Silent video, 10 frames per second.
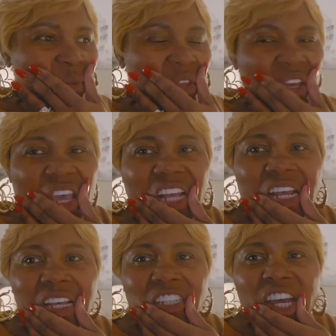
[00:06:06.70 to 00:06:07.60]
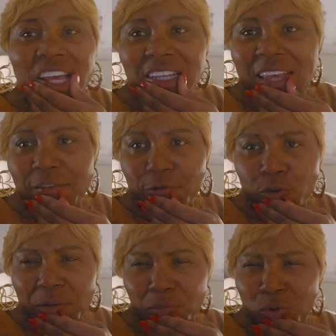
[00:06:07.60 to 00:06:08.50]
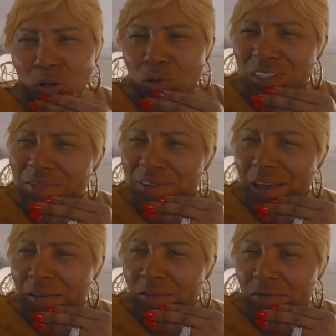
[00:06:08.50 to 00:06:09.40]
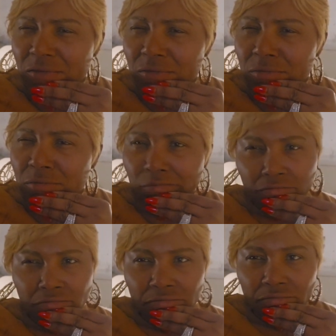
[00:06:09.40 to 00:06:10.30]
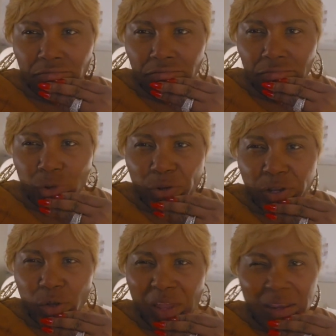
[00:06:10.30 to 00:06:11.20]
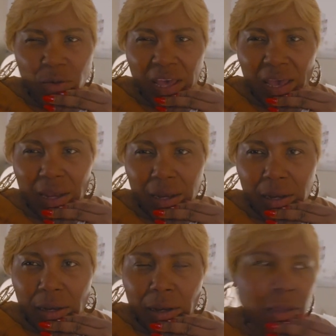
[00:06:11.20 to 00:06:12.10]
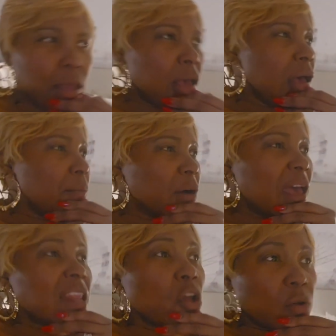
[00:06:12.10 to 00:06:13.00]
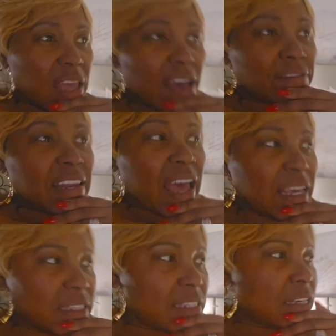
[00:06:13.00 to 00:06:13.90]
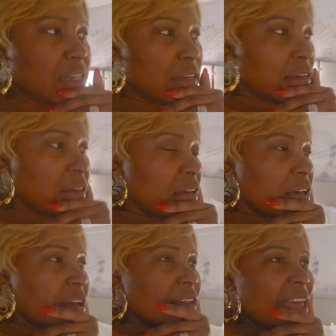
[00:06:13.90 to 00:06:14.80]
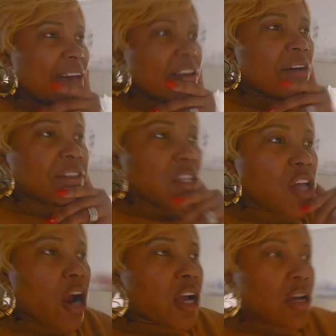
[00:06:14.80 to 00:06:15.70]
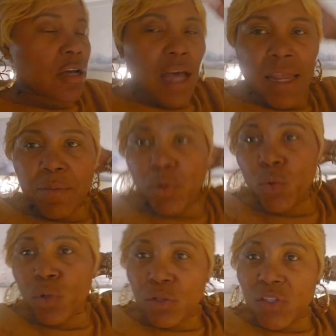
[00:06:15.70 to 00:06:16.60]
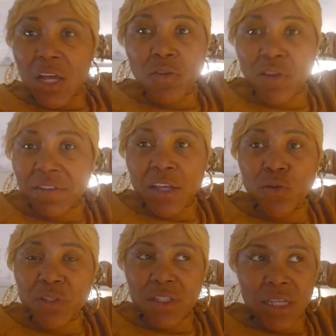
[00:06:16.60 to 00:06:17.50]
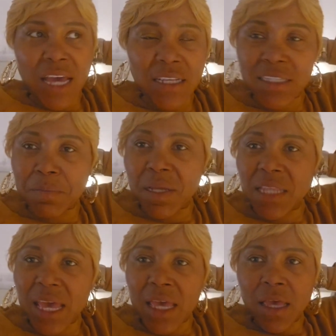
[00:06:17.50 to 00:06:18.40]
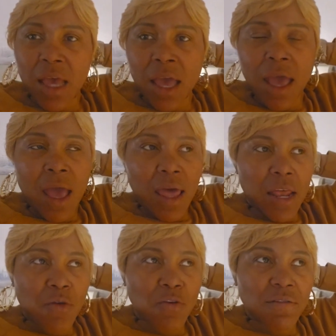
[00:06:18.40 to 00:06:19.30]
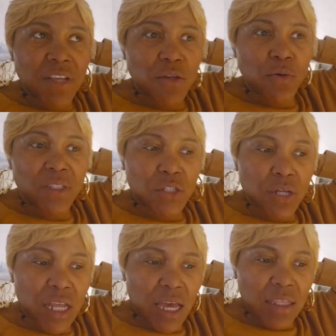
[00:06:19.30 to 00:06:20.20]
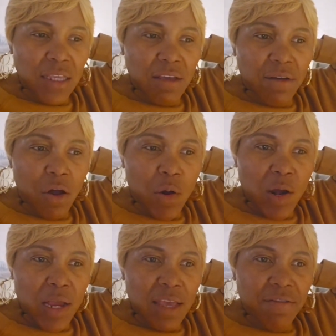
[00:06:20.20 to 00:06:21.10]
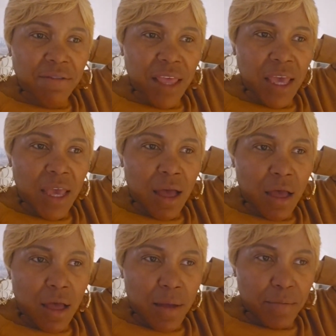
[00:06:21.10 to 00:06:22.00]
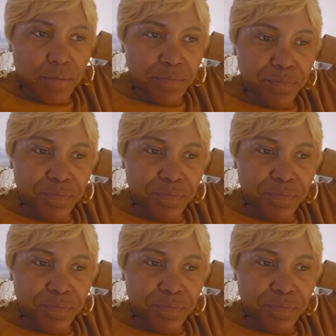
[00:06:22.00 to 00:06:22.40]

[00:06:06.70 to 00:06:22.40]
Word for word: you can't check in at four and pool close at five. Where did they do that? But anyhow, they have night, they have after dark at the pool. So I don't know if they do it tonight, it's Monday. And I don't know if they do it tonight if, or if they, um,